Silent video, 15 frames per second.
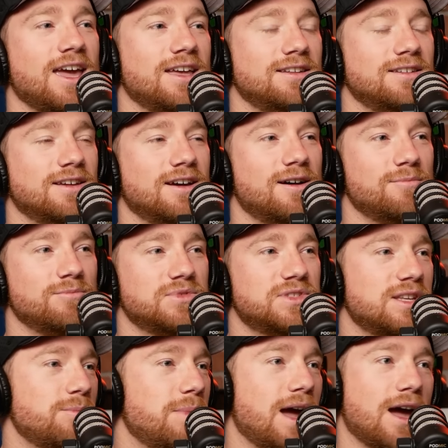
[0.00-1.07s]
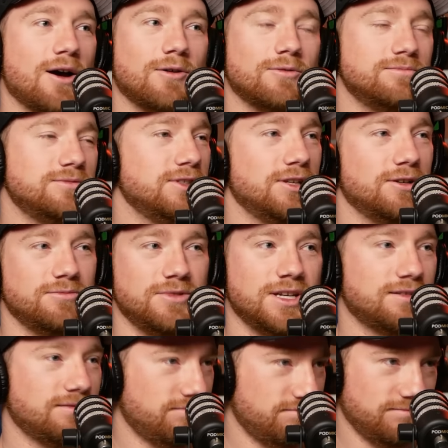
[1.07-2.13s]
And somehow, you know,
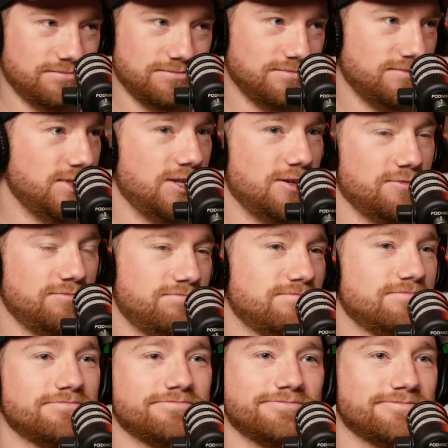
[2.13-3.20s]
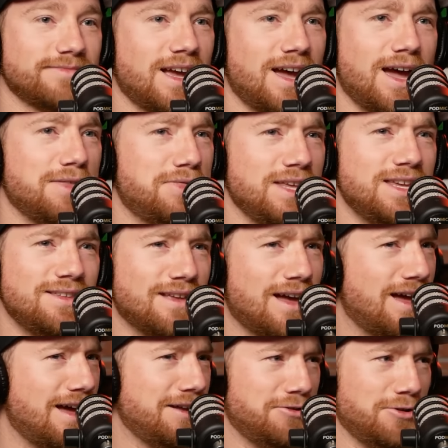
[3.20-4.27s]
Nick, you know, I think
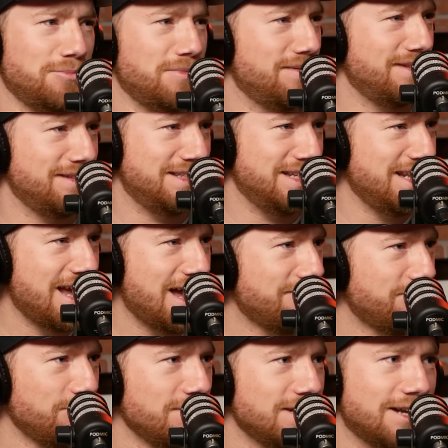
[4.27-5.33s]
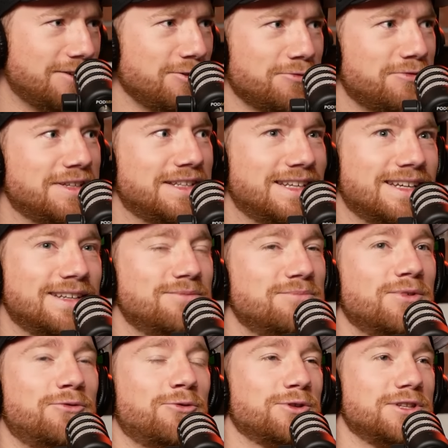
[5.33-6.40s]
I don't know. Did he have one? I don't know if he
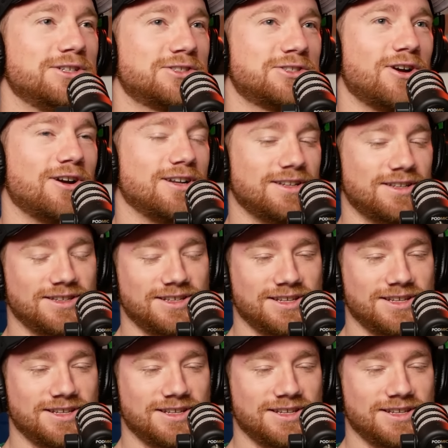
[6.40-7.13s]
did before the year started.